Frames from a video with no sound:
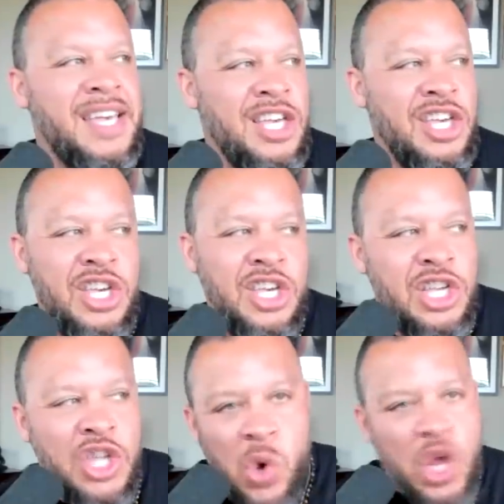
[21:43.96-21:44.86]

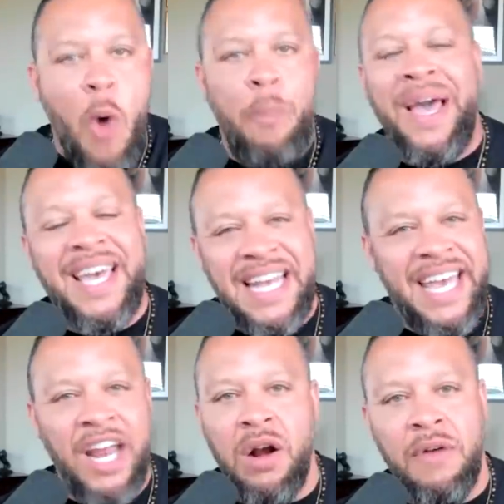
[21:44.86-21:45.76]
You don't want to go pick in
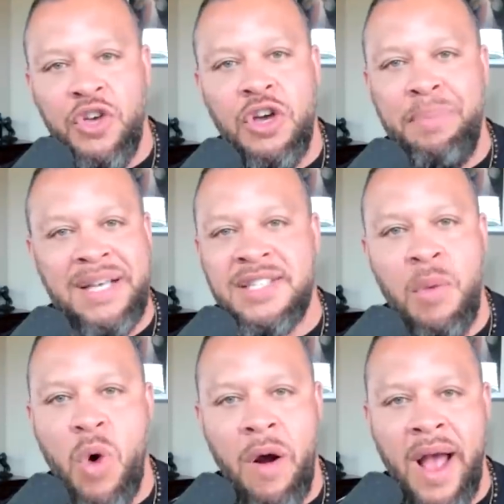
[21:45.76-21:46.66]
here if you could pick
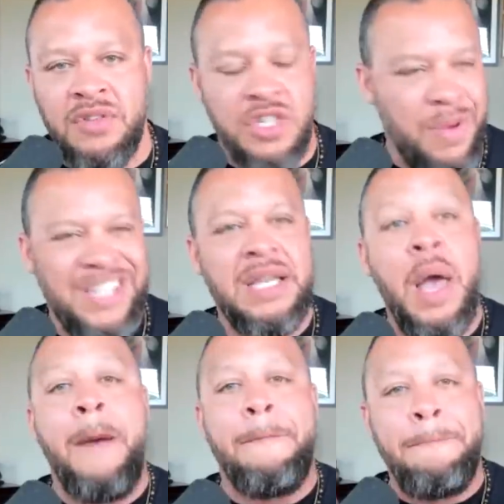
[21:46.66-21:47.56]
somewhere else,
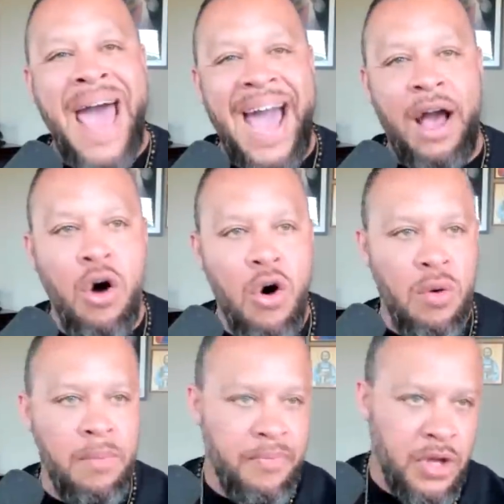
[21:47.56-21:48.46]
especially back
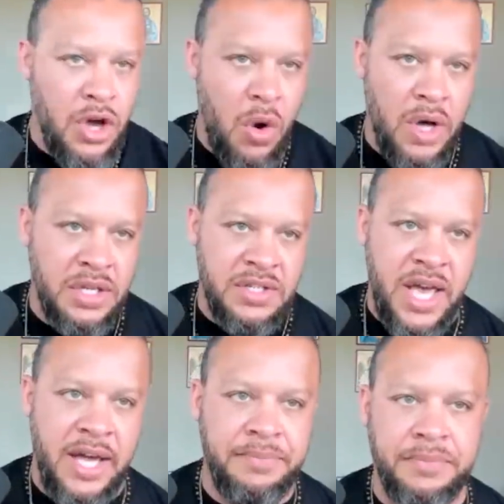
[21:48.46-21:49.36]
home. You go on to
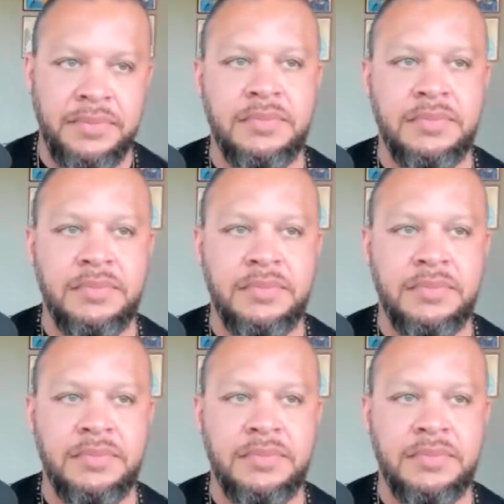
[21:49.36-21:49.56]
say,